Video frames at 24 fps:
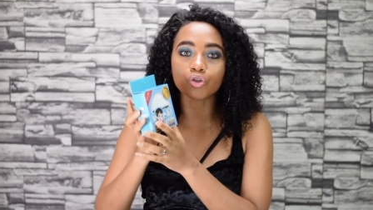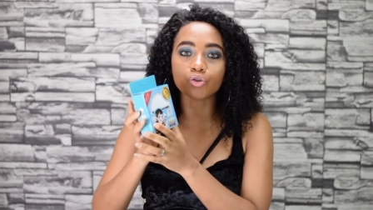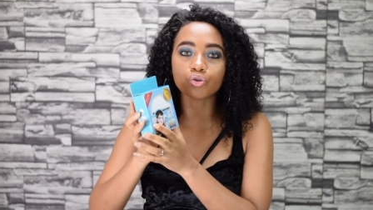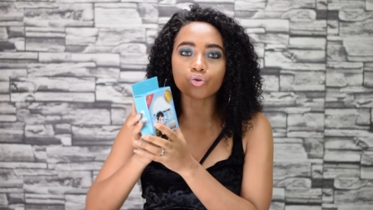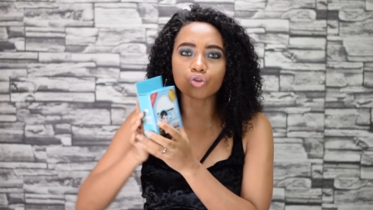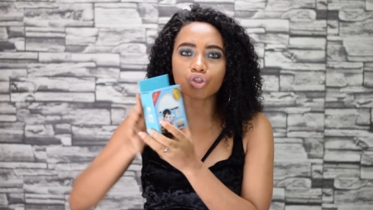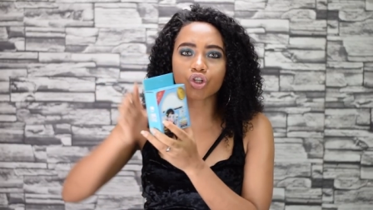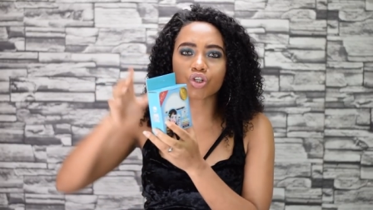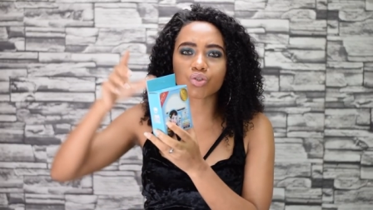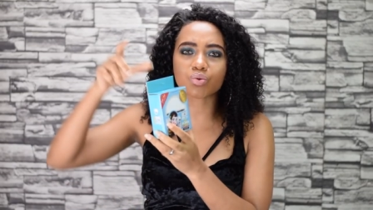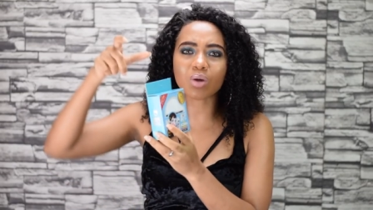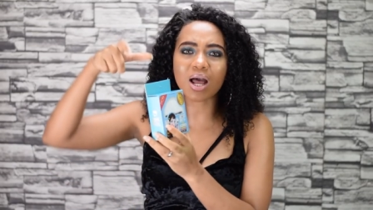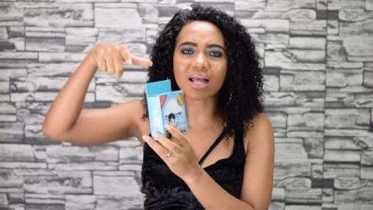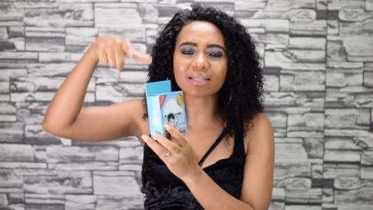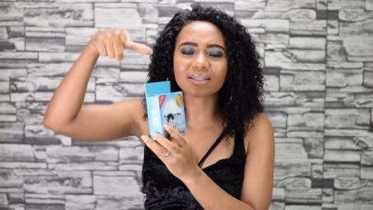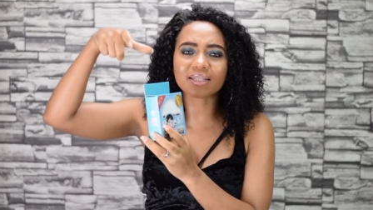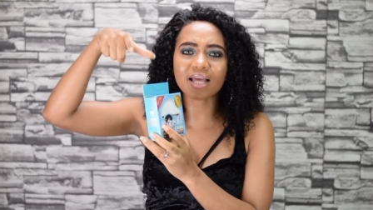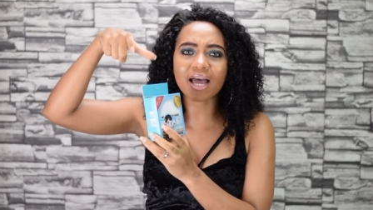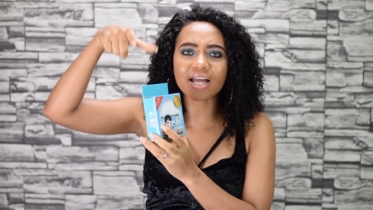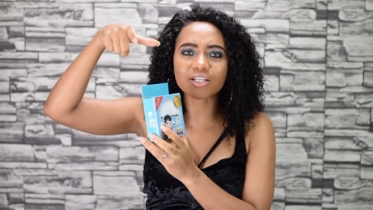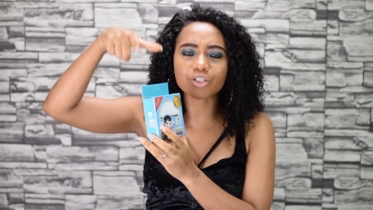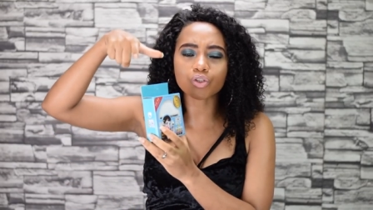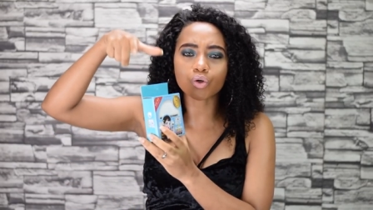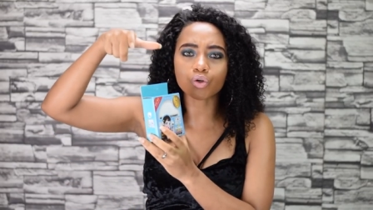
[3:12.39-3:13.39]
You know, just
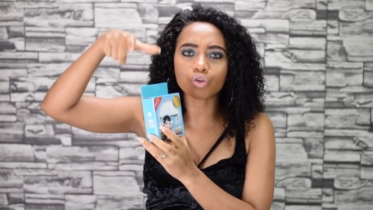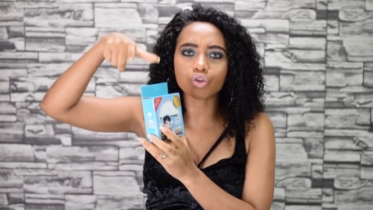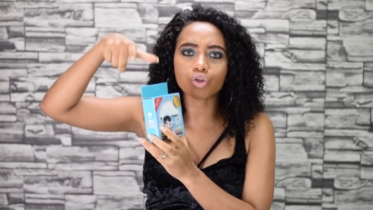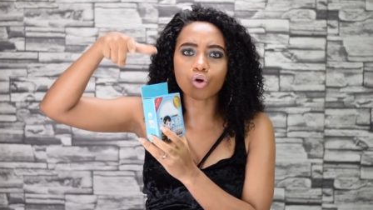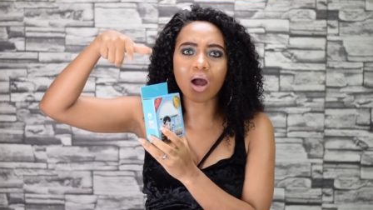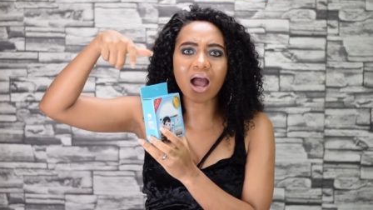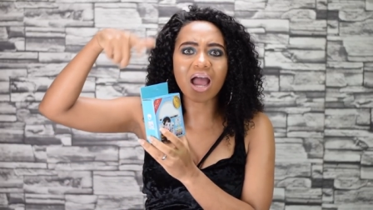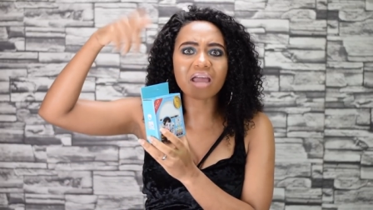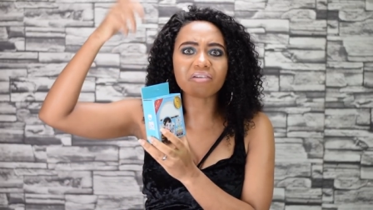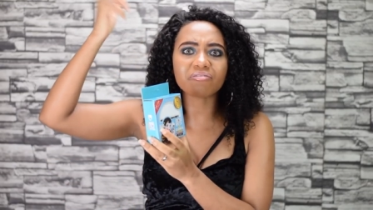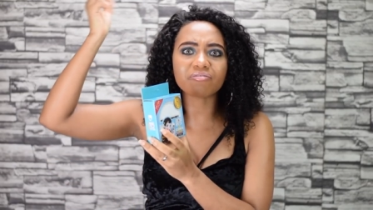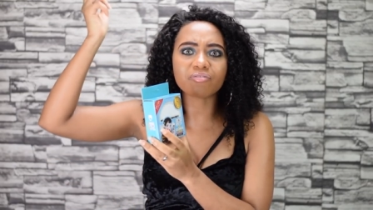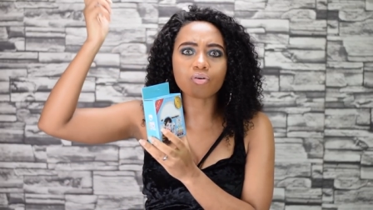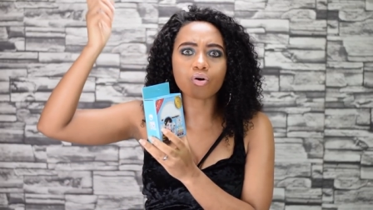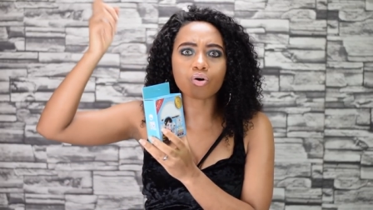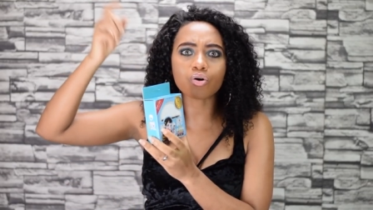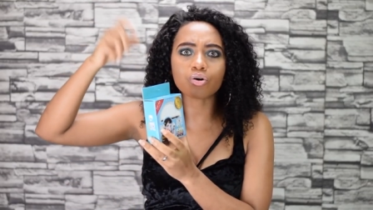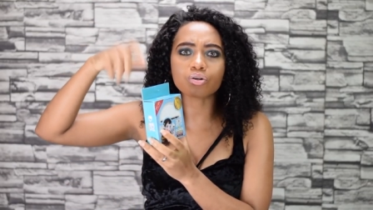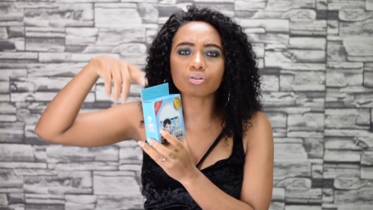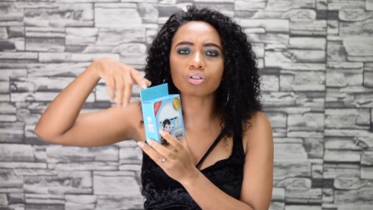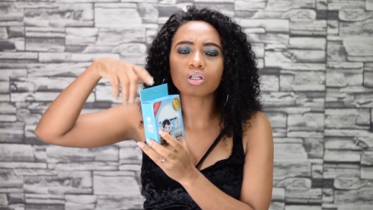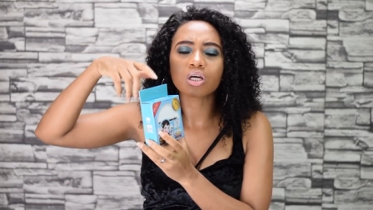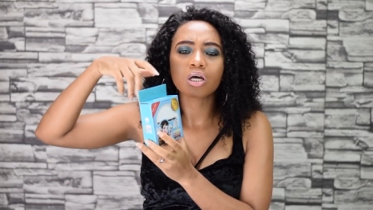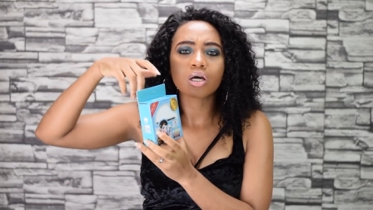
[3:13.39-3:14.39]
attach on your
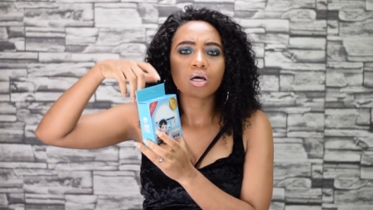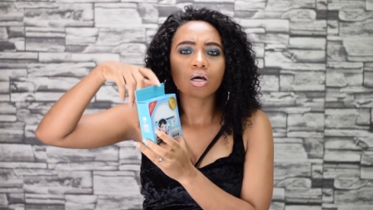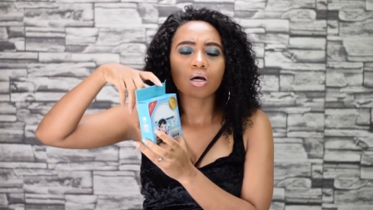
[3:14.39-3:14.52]
iPhone,